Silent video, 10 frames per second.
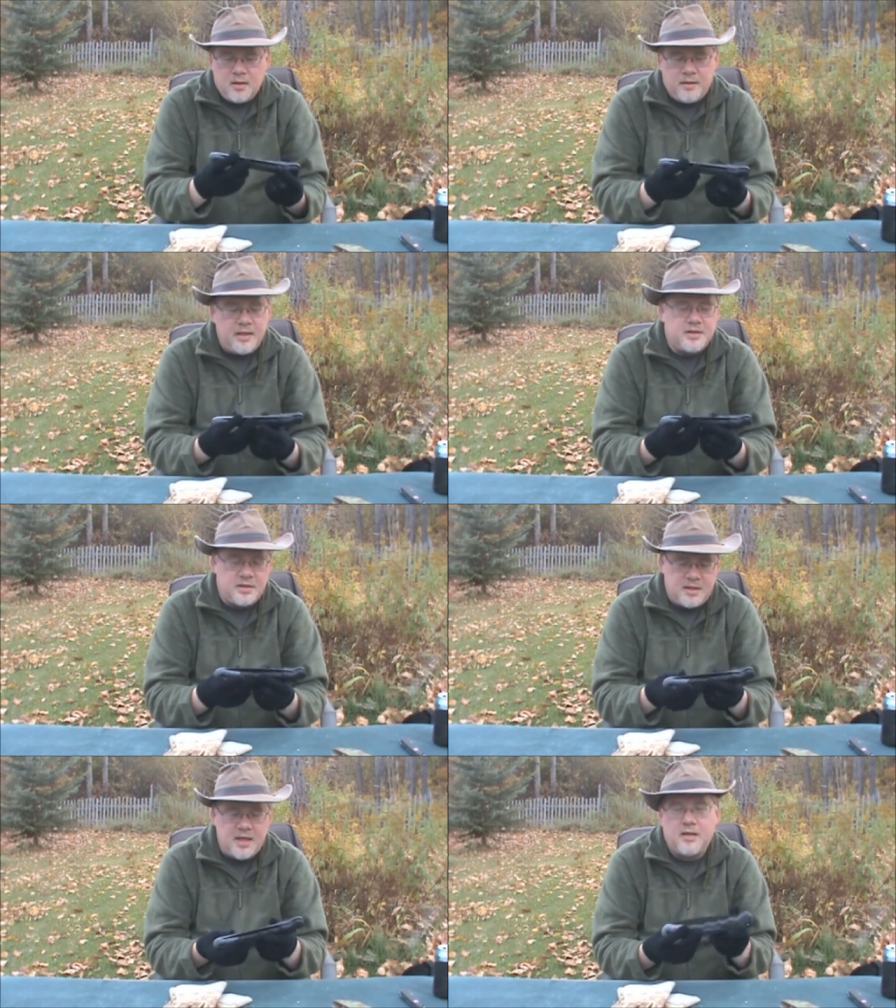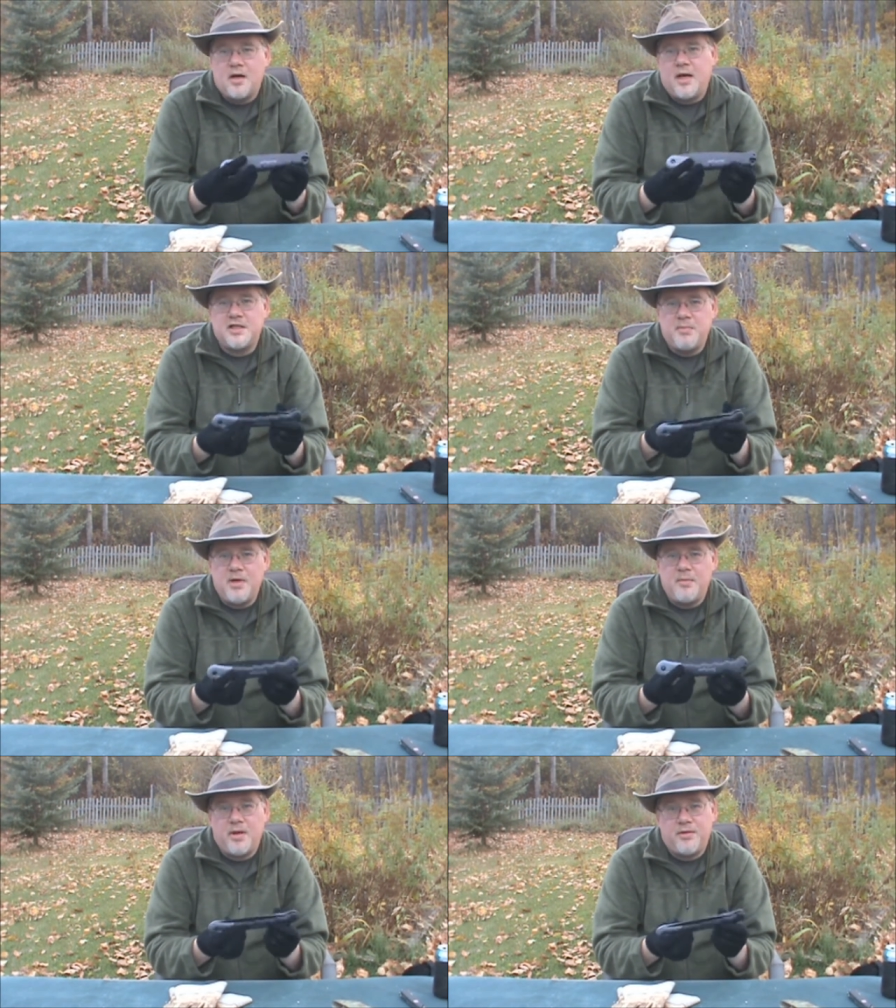This did cost me
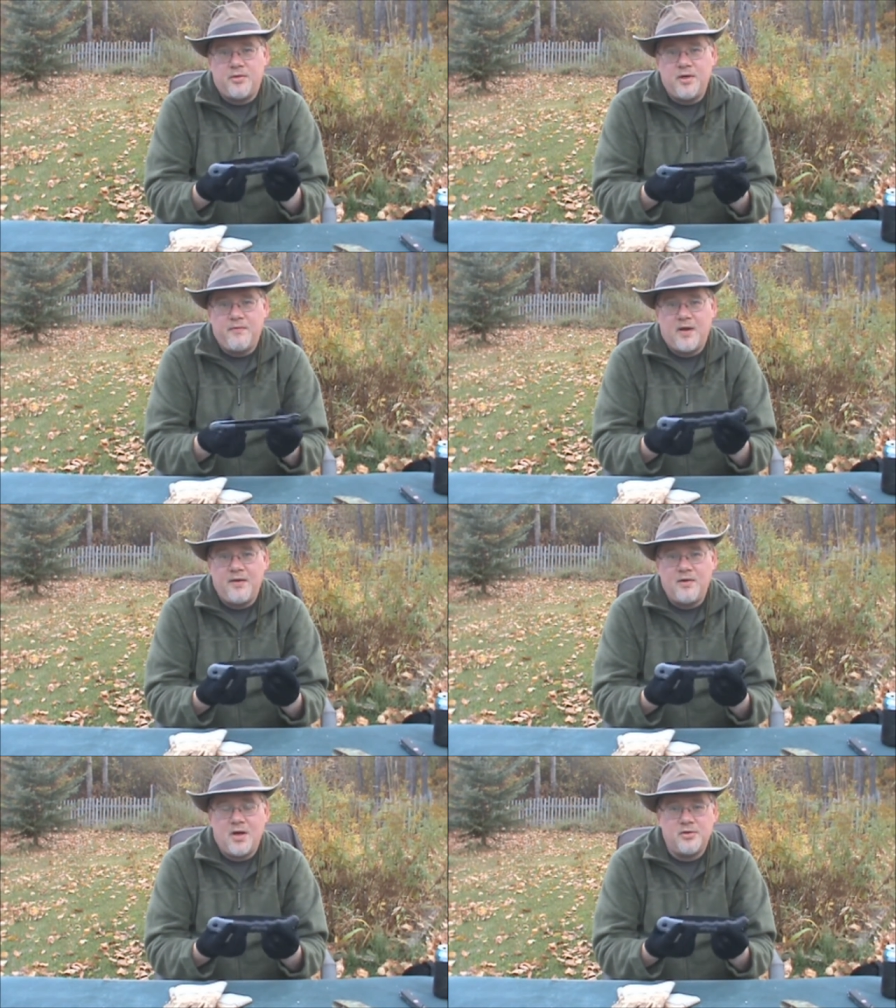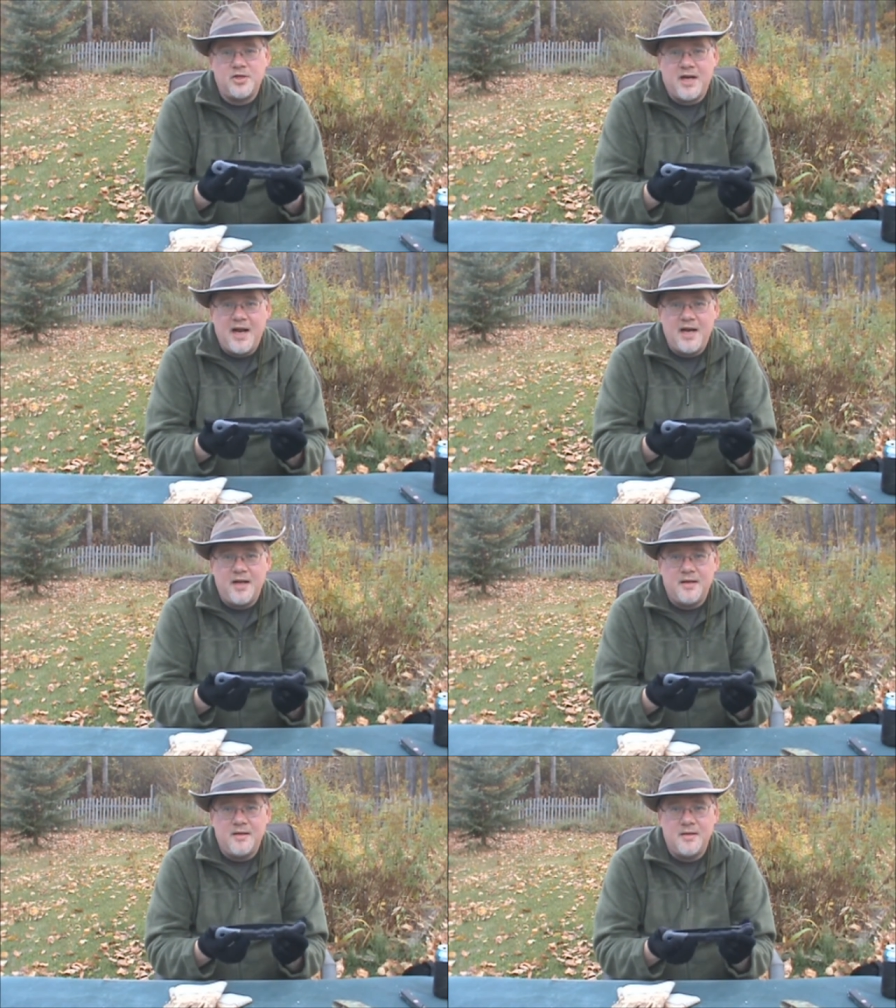about $35
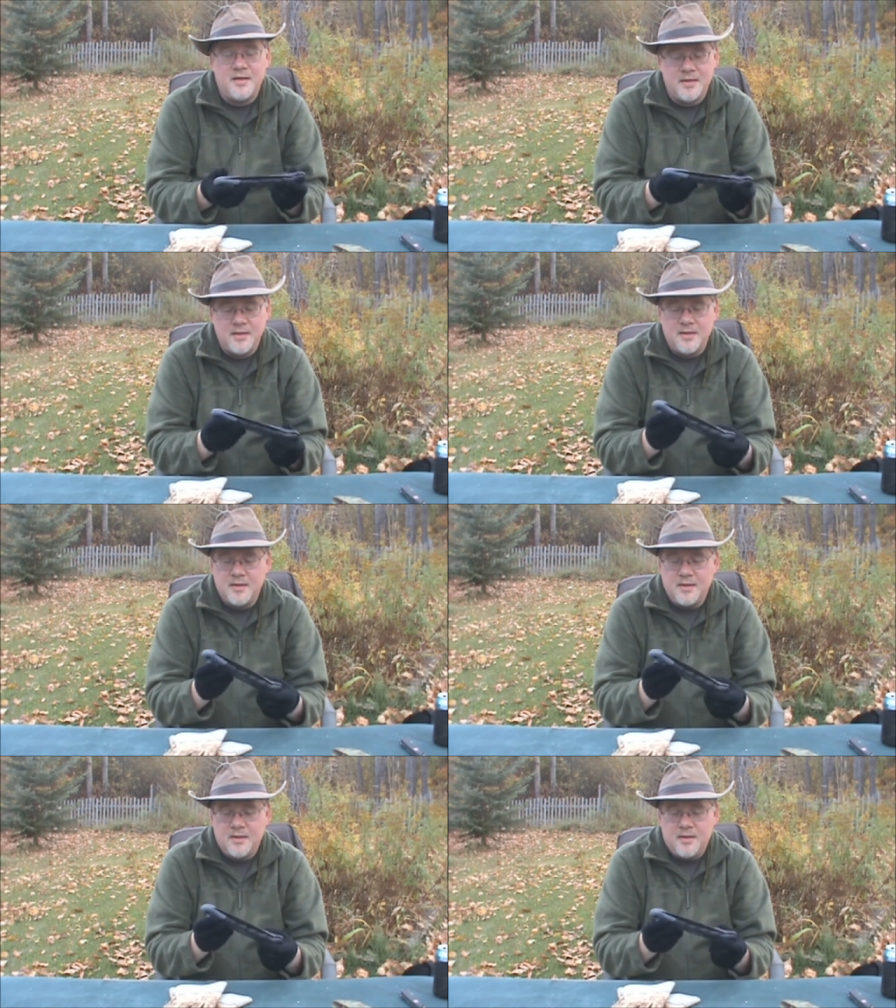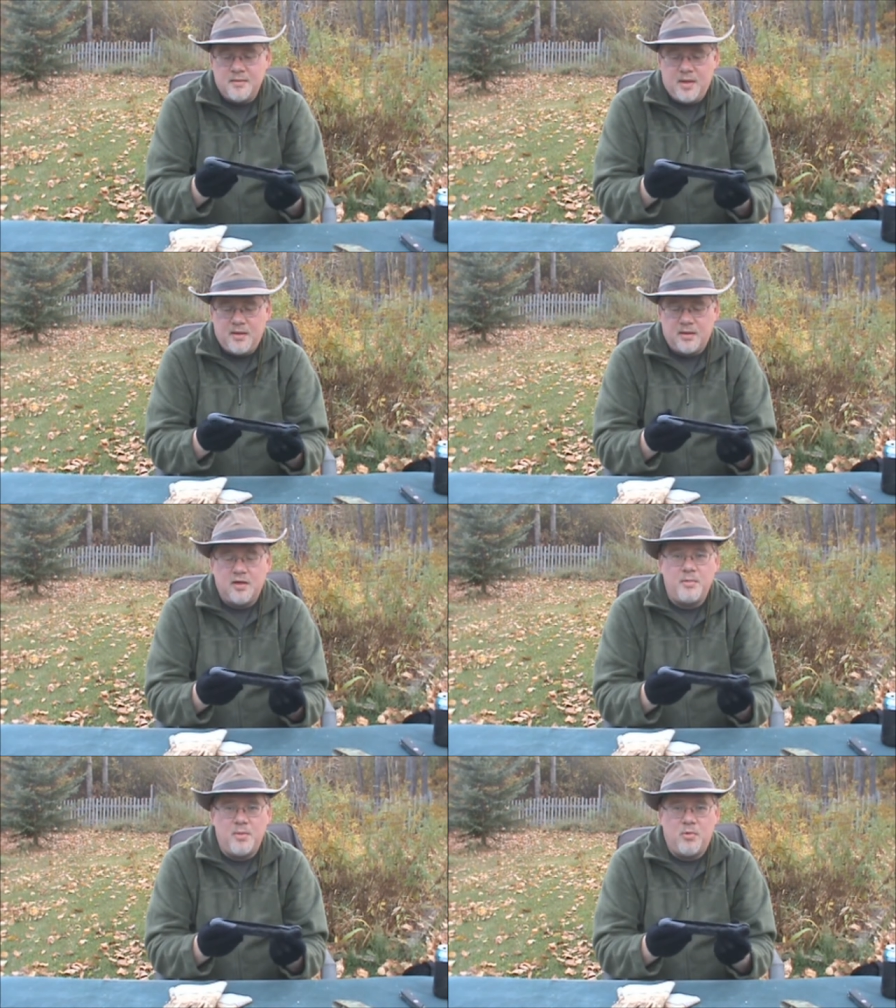Canadian, a
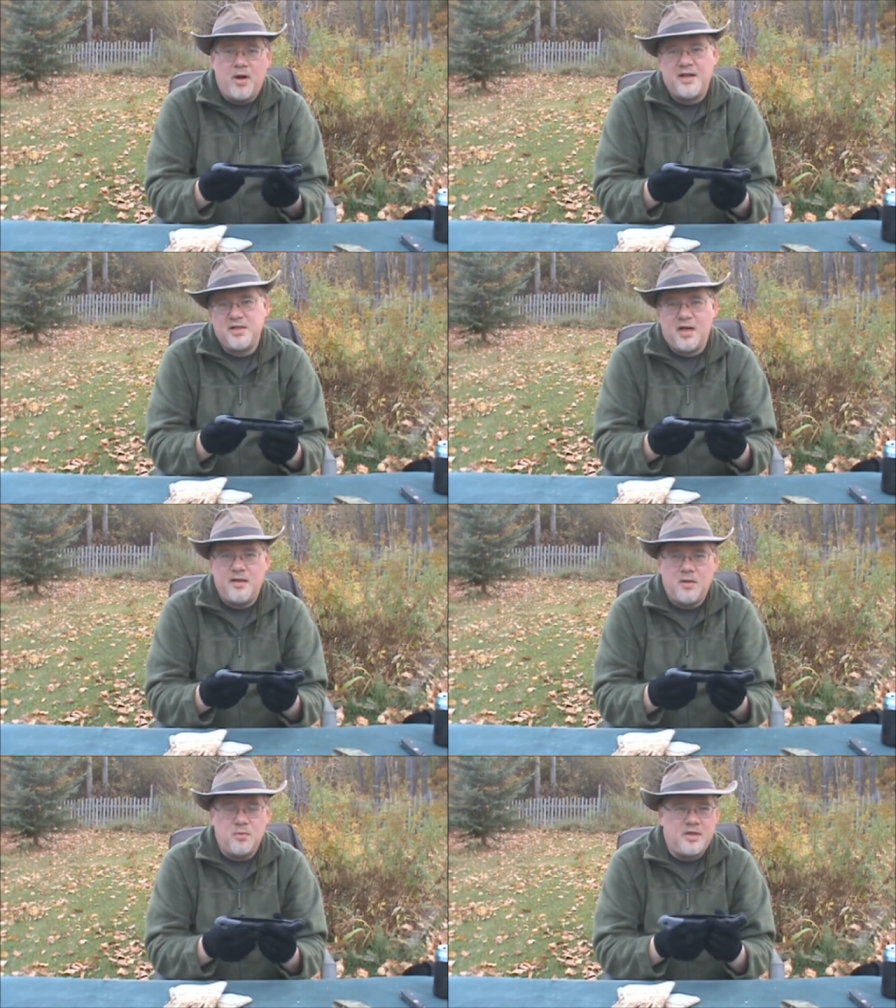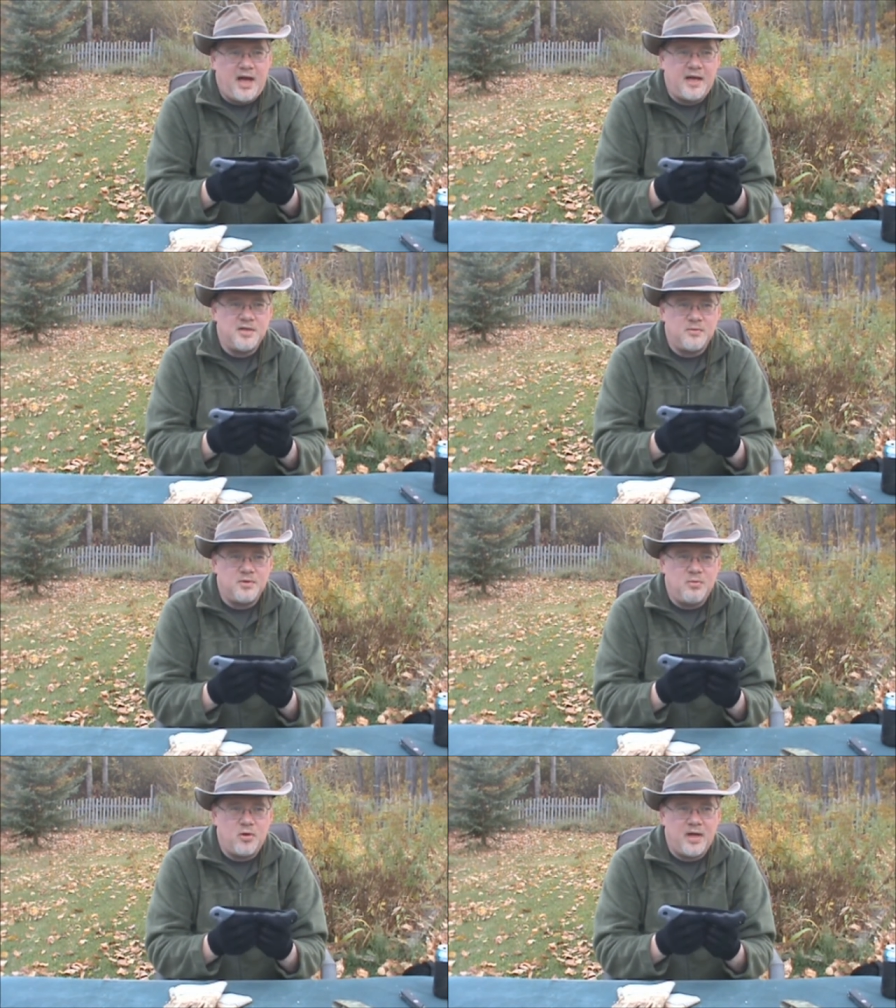little bit more. Actually, I think with tax it
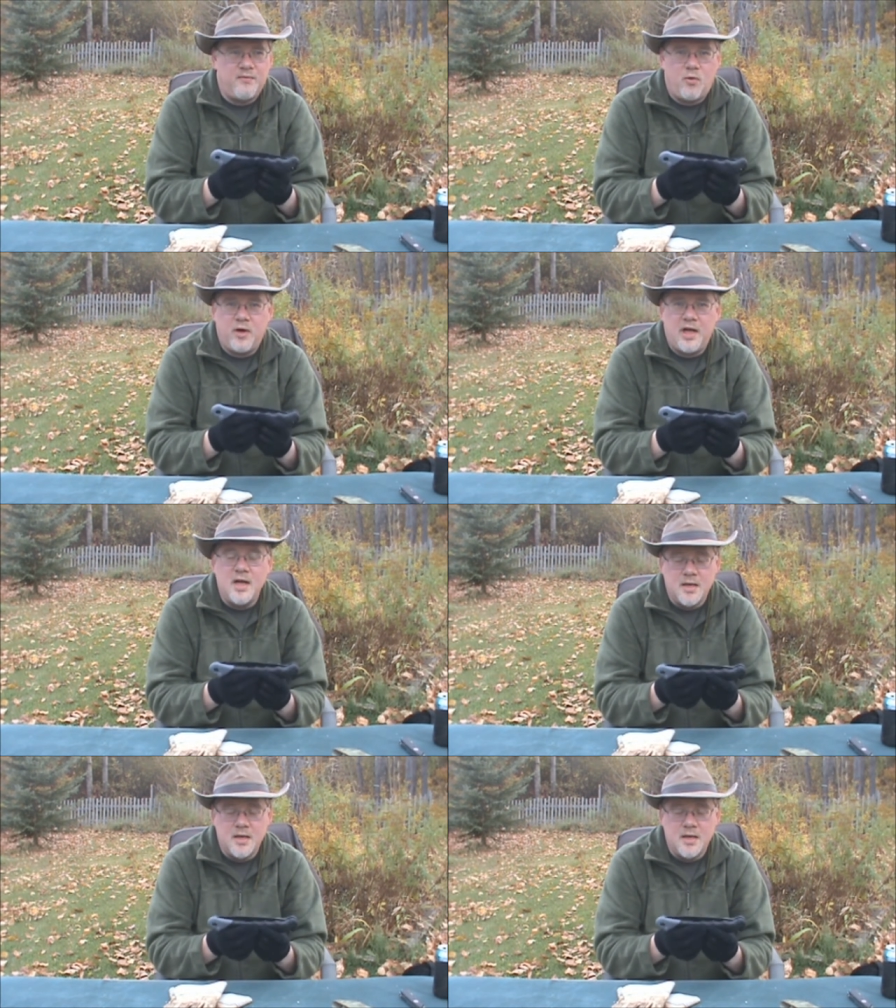was more like 40.